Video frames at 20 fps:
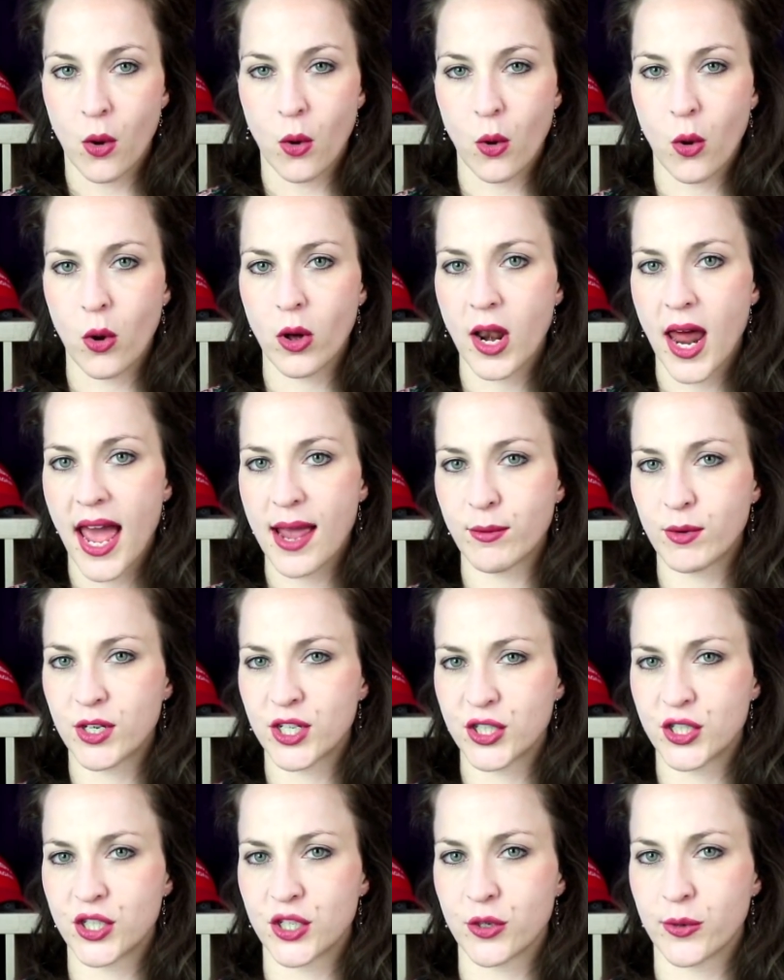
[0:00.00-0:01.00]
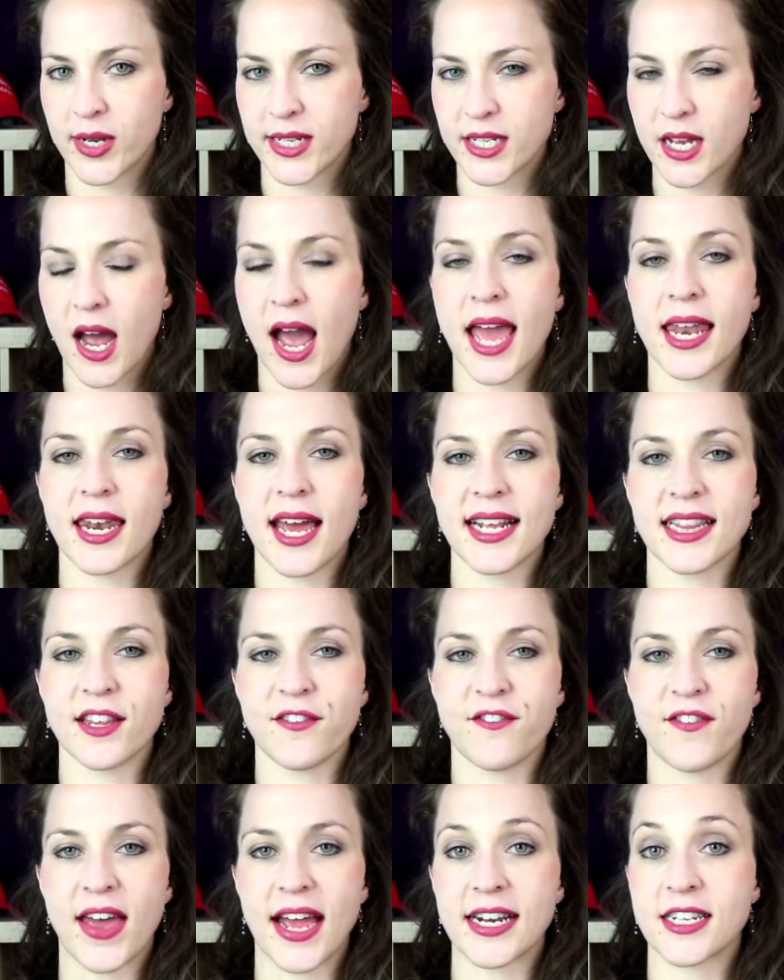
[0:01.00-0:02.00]
All I want to do is highlight
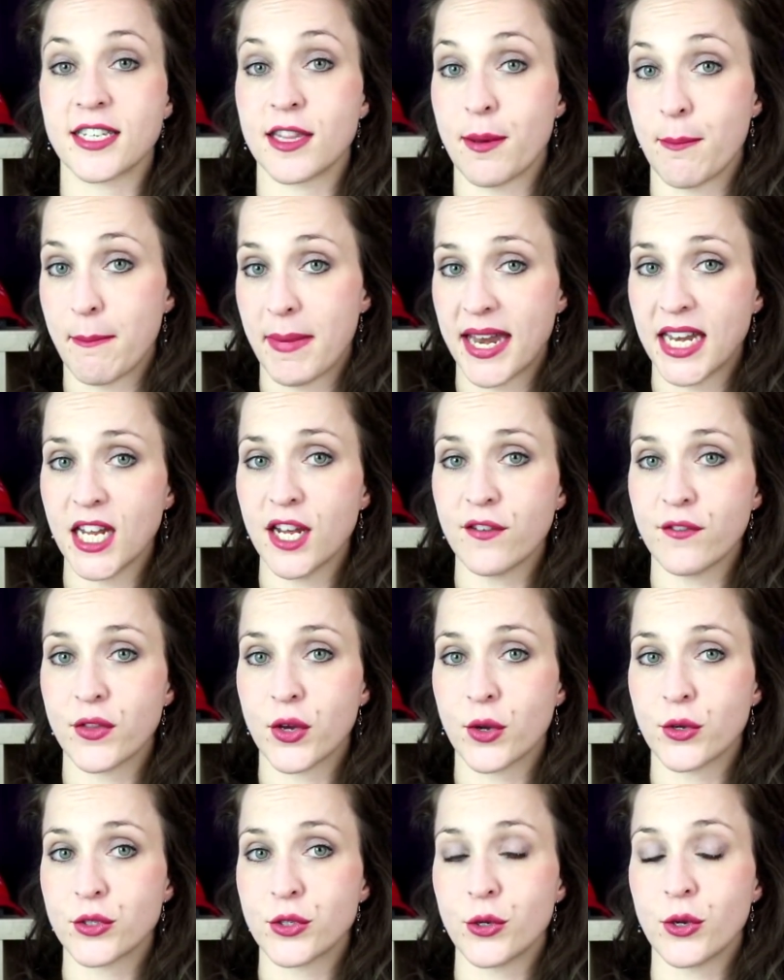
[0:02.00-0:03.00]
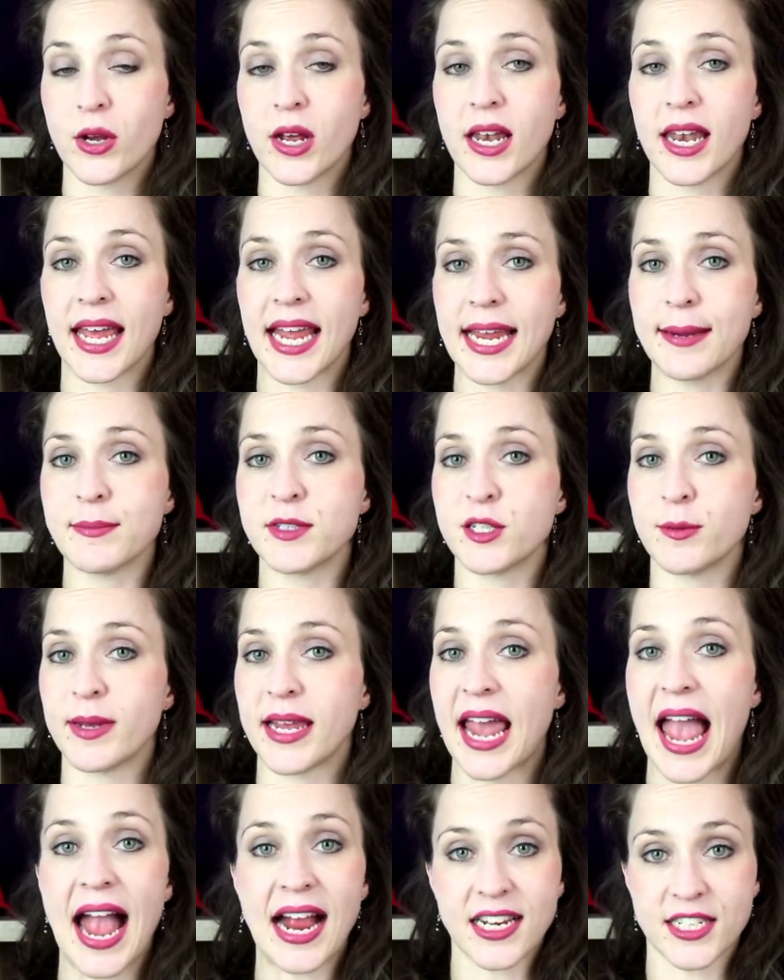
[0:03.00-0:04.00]
the fact that many of those who claim to
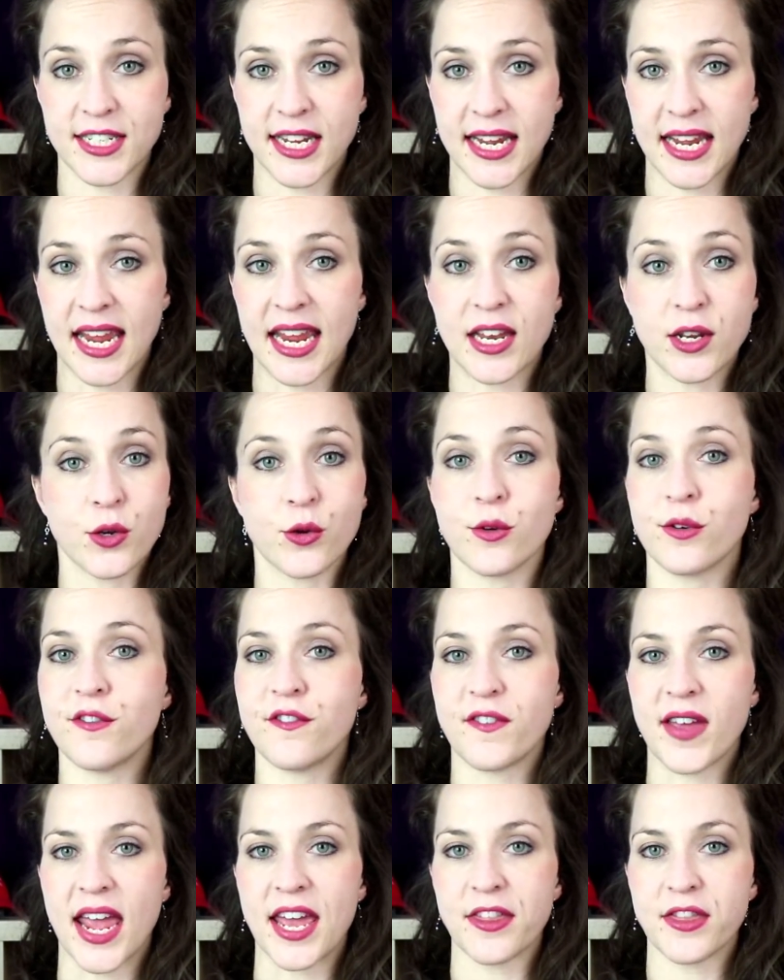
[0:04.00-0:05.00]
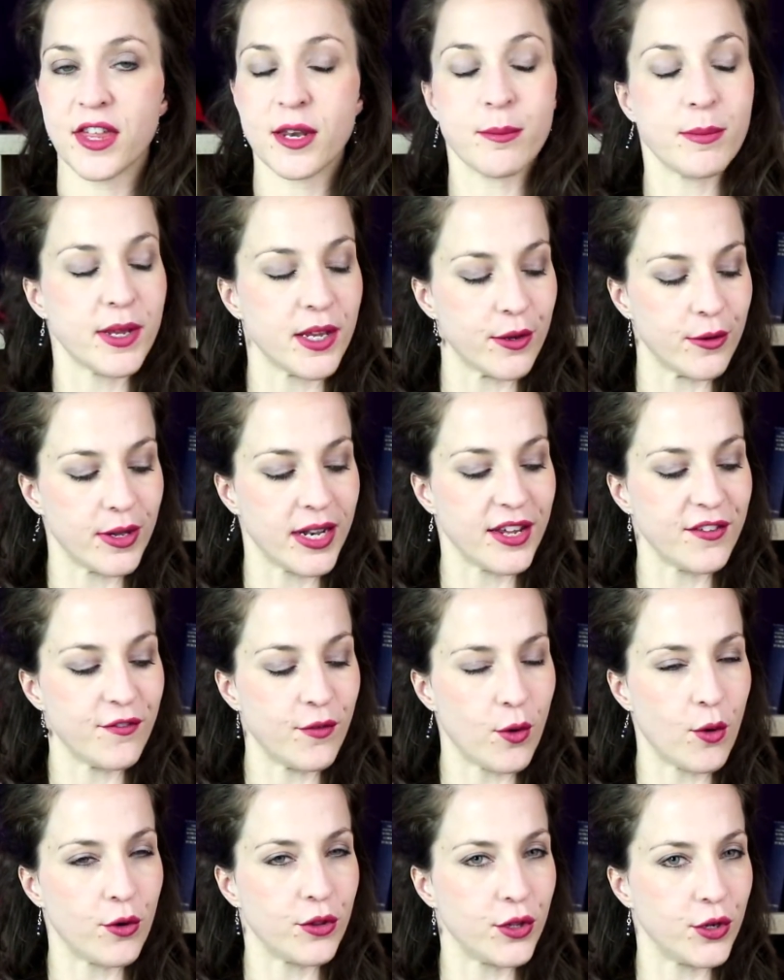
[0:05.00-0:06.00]
be acting in good faith and purely
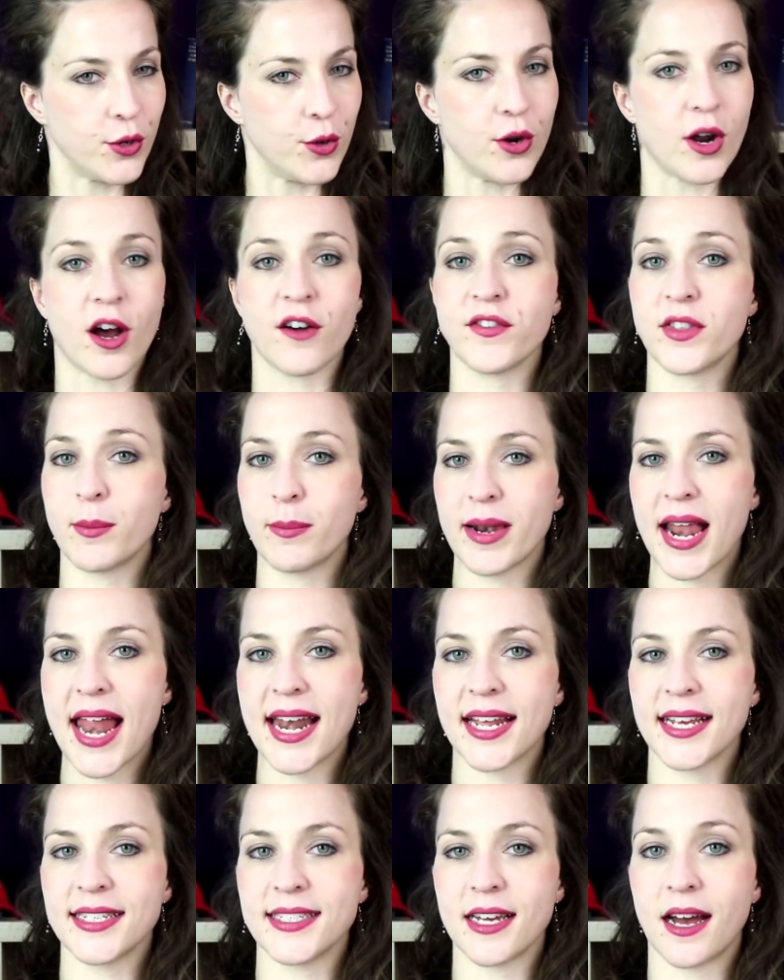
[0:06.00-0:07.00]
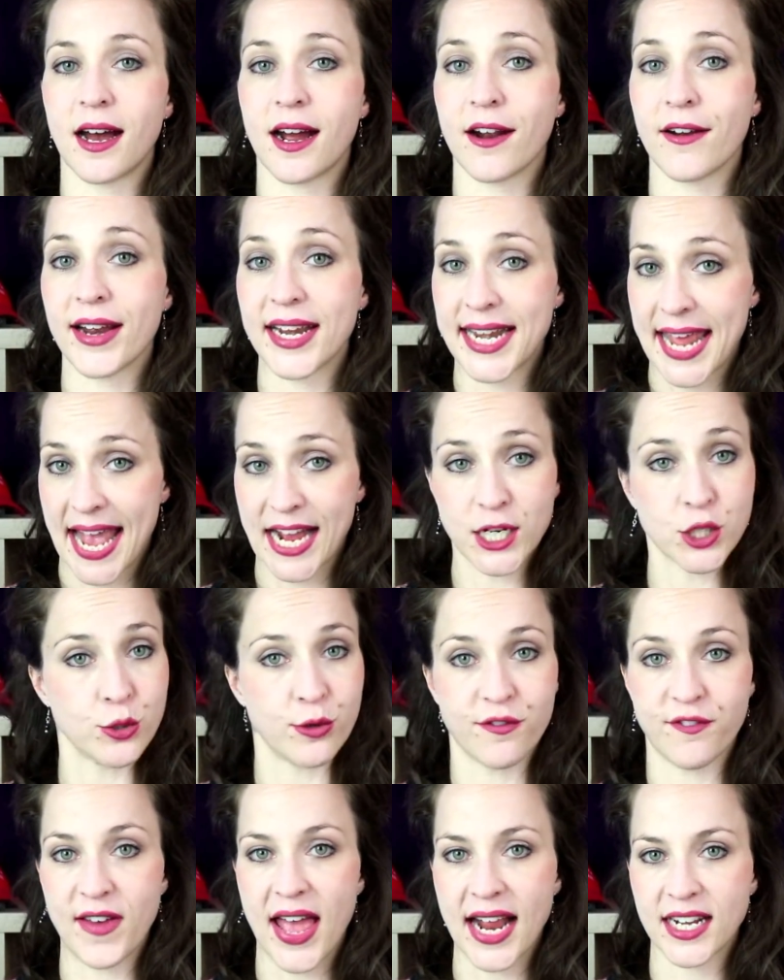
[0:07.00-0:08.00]
for the good of the planet are in
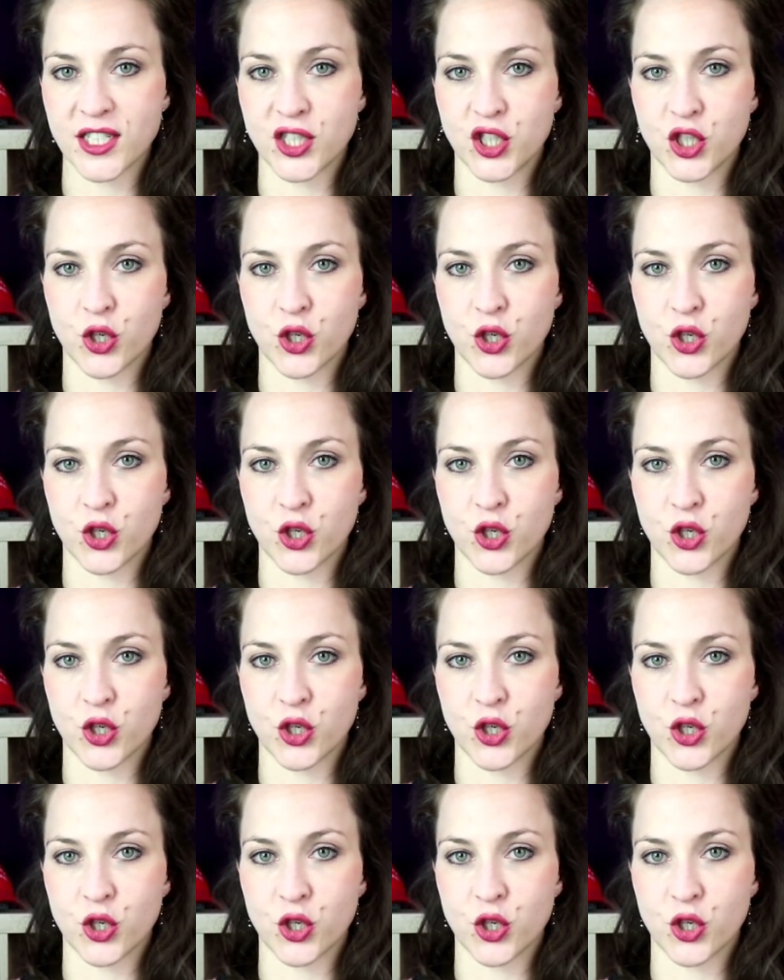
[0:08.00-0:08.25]
actual fact